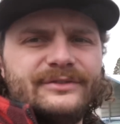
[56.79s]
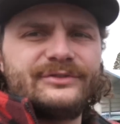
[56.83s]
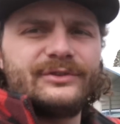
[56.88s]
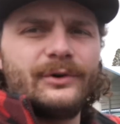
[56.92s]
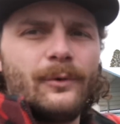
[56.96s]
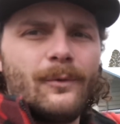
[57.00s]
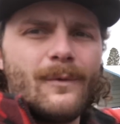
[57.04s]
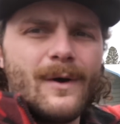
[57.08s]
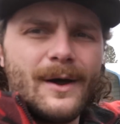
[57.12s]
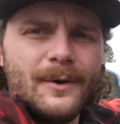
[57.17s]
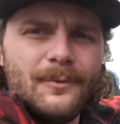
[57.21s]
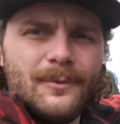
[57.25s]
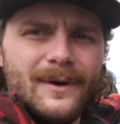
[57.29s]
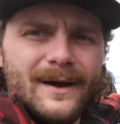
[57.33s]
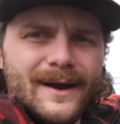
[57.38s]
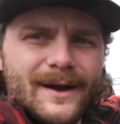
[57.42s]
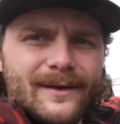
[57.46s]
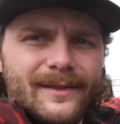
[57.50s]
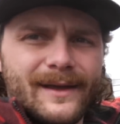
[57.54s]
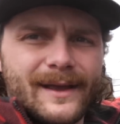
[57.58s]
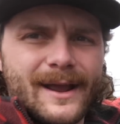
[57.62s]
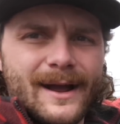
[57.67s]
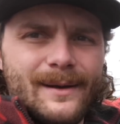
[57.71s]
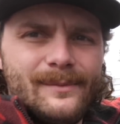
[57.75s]
the one wire
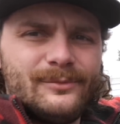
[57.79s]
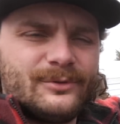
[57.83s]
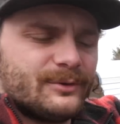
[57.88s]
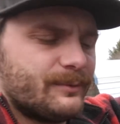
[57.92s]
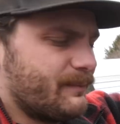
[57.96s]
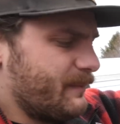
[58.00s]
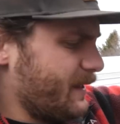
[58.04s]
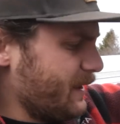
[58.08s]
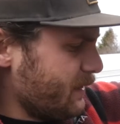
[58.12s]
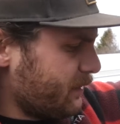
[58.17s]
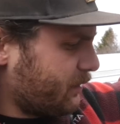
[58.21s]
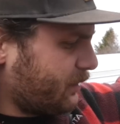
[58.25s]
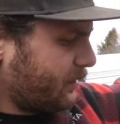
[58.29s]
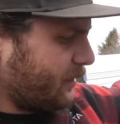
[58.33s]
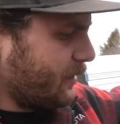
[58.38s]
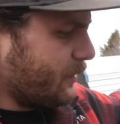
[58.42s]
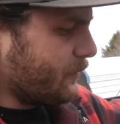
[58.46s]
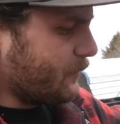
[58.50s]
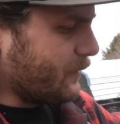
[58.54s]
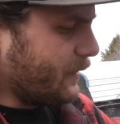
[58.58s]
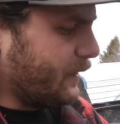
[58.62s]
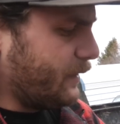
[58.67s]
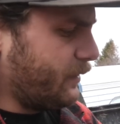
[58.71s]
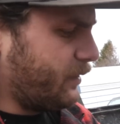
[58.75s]
that comes from this
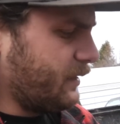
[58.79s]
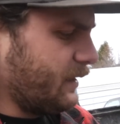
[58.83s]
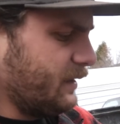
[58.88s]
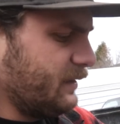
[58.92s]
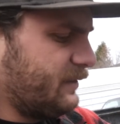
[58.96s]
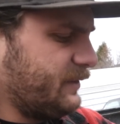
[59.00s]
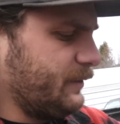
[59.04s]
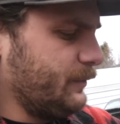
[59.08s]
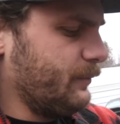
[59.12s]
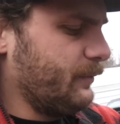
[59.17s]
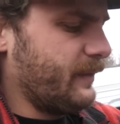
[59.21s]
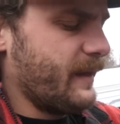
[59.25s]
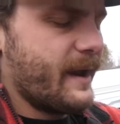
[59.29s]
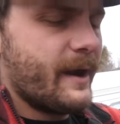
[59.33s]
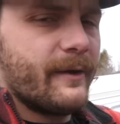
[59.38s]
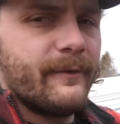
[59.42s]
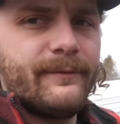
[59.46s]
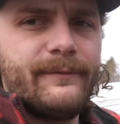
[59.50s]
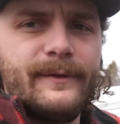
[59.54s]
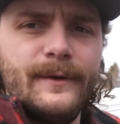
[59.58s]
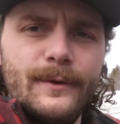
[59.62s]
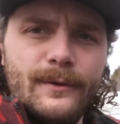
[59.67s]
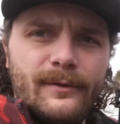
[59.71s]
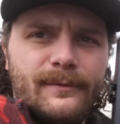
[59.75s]
runs into their
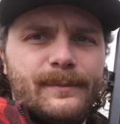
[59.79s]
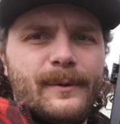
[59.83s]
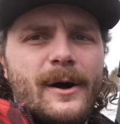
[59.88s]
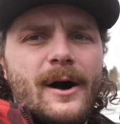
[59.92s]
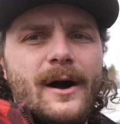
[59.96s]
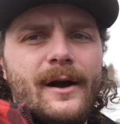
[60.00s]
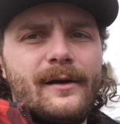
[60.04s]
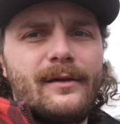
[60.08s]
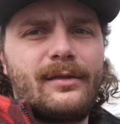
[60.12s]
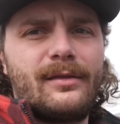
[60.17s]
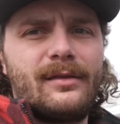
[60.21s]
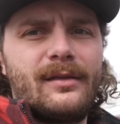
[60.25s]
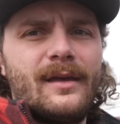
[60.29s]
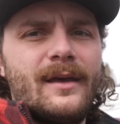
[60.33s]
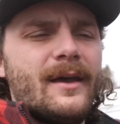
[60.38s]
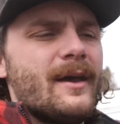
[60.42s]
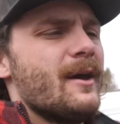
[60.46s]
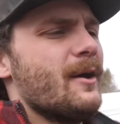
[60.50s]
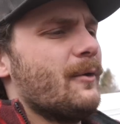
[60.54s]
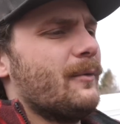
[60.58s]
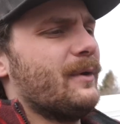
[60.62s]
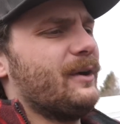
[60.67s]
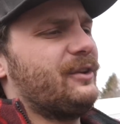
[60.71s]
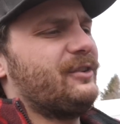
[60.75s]
fuse box,
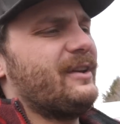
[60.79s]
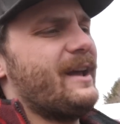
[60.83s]
which